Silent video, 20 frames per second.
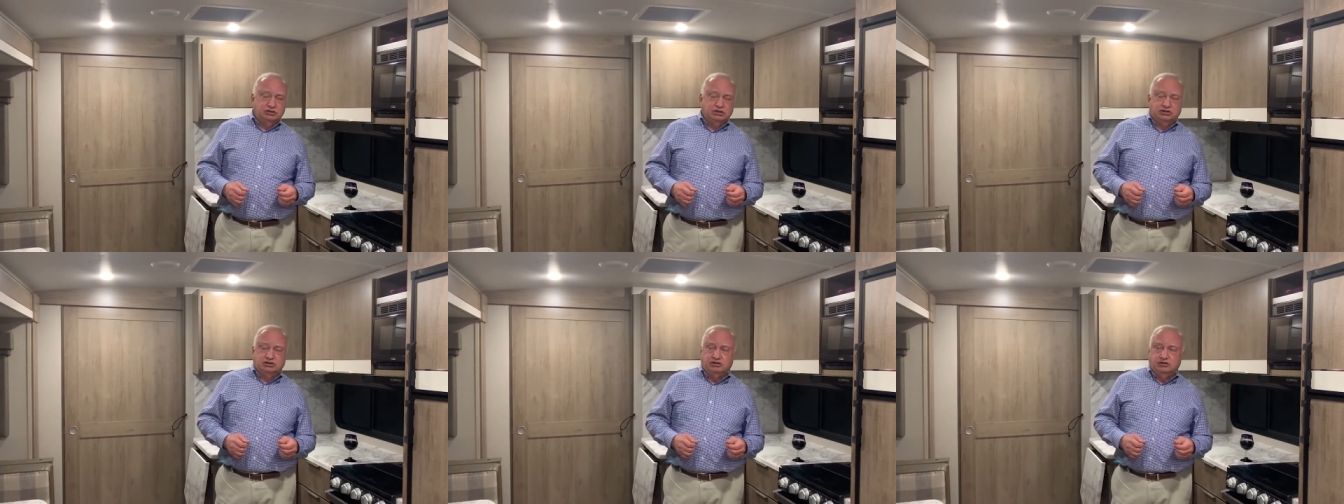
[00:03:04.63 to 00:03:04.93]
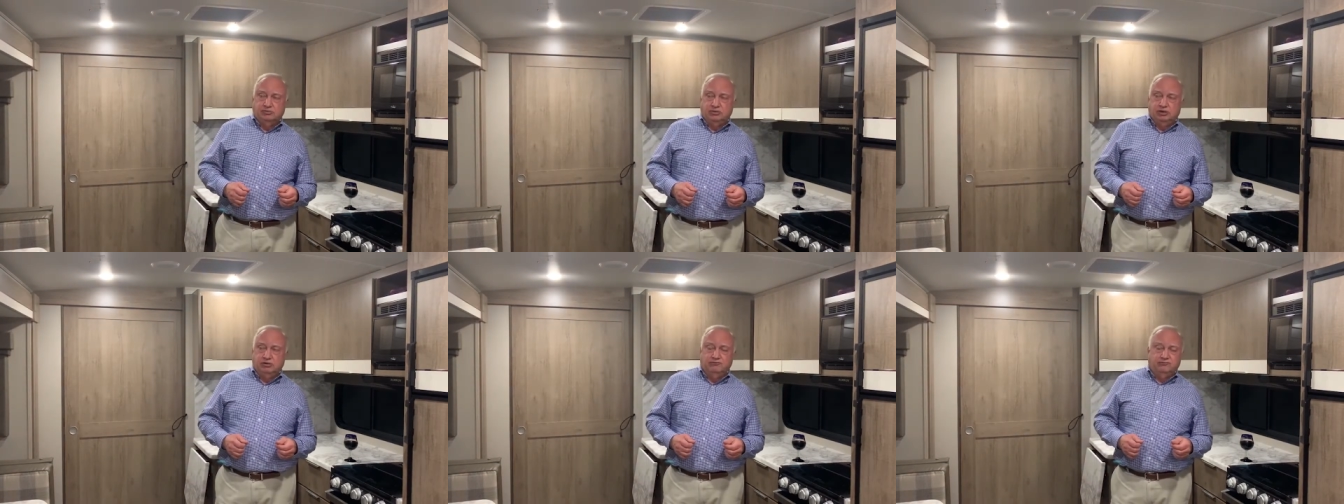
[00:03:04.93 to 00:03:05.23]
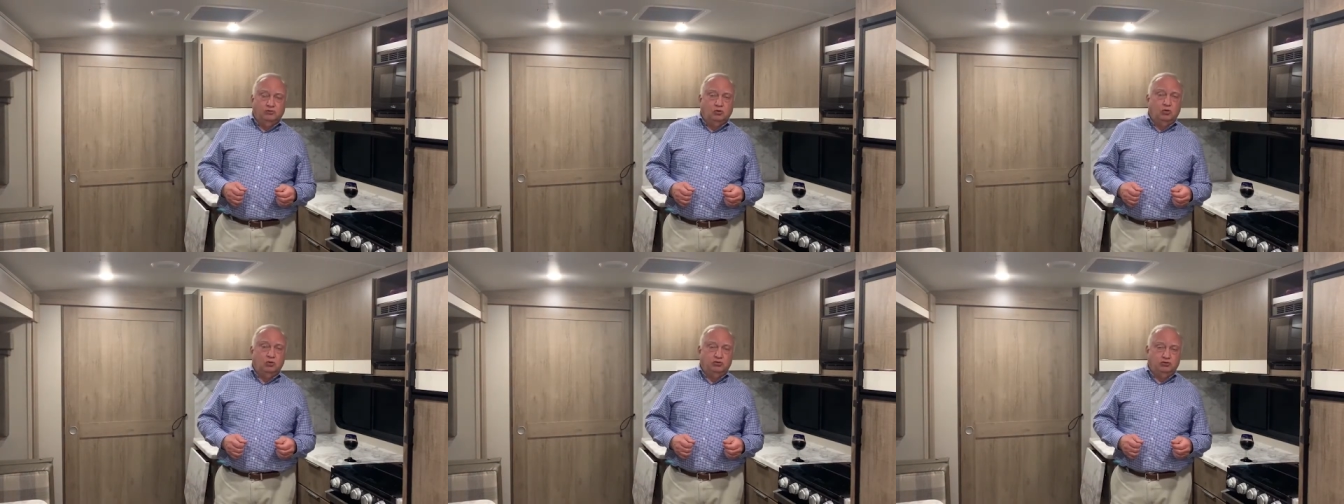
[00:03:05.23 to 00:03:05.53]
This will be the
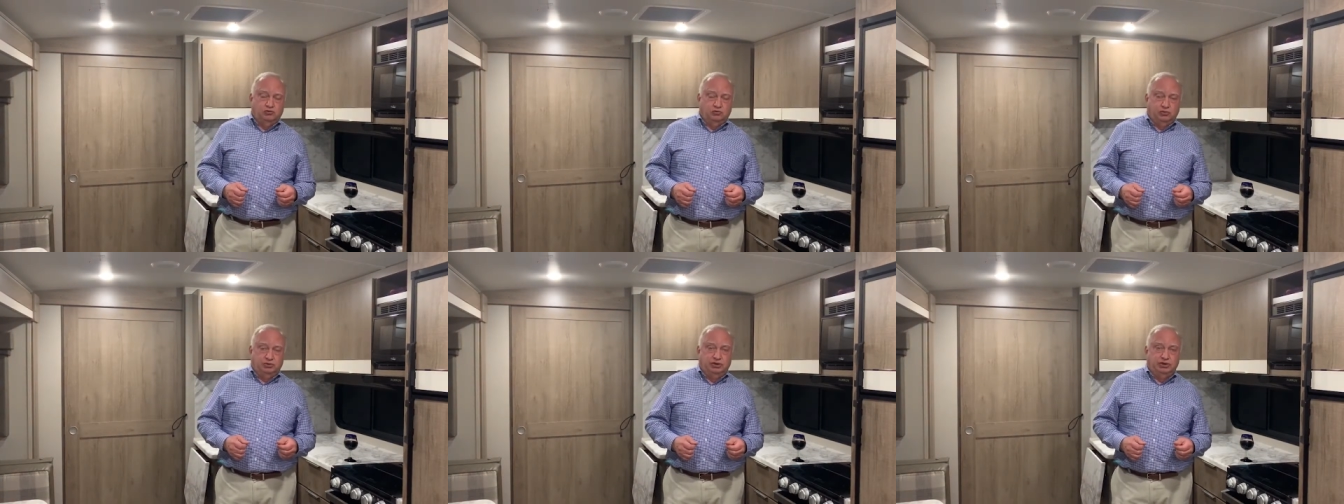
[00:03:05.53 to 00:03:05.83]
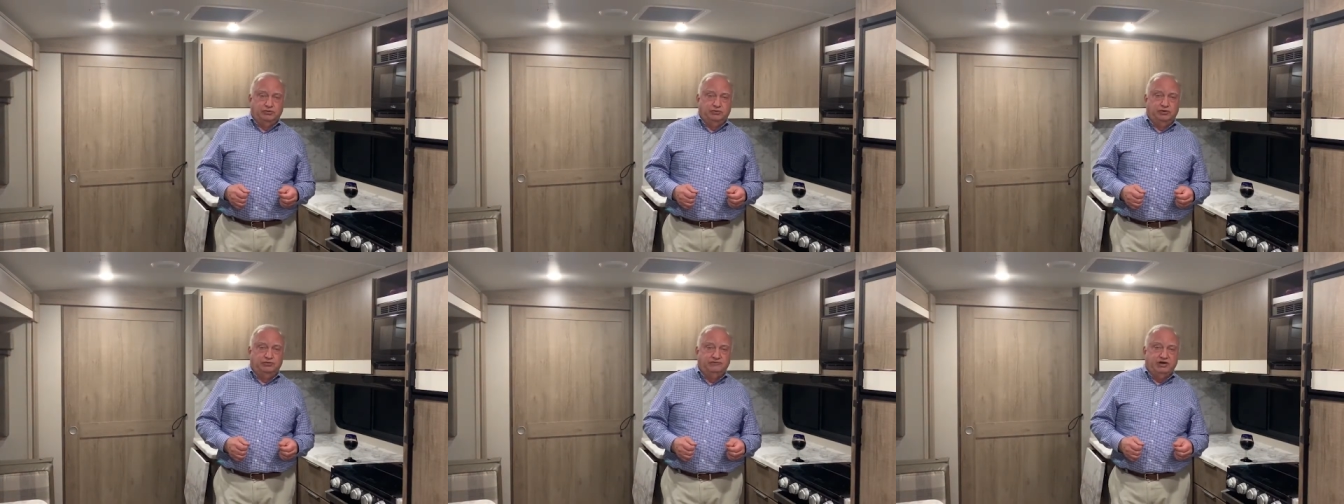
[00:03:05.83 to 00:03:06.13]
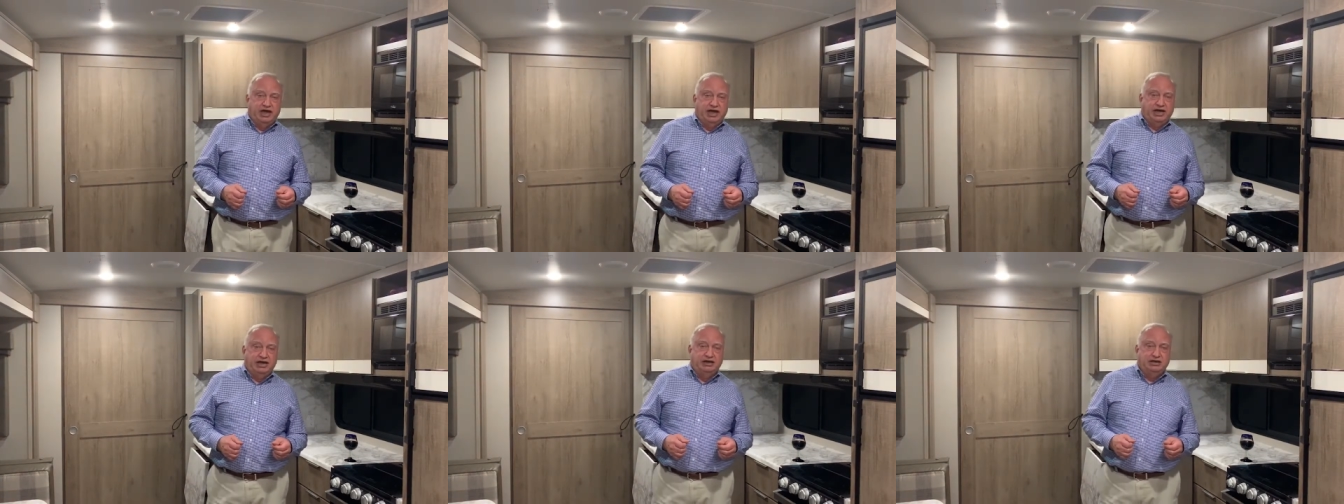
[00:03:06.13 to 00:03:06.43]
fourth one that we've
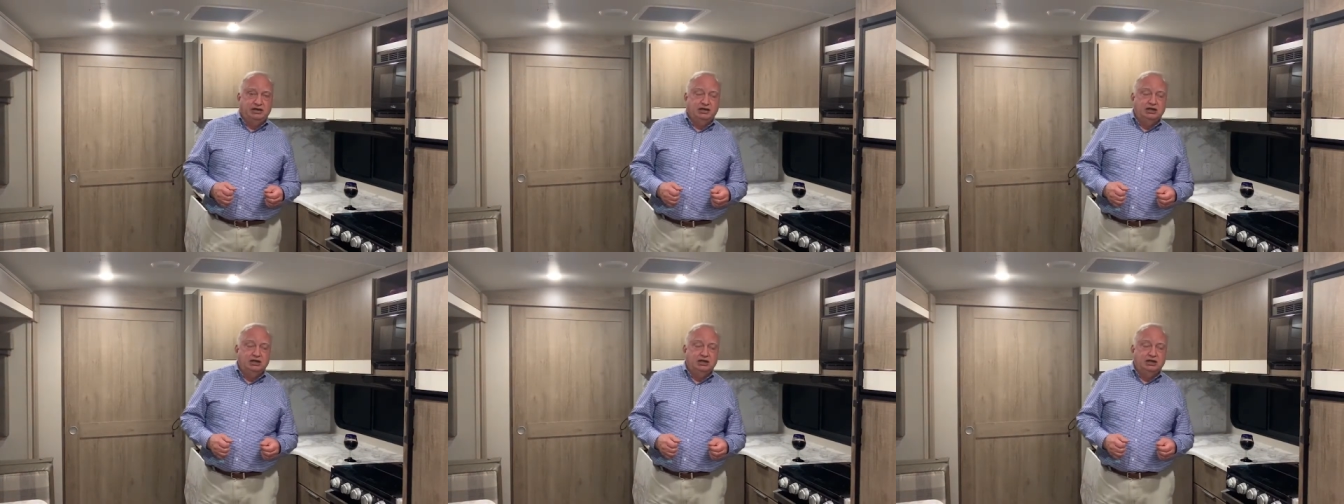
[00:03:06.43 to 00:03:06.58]
had.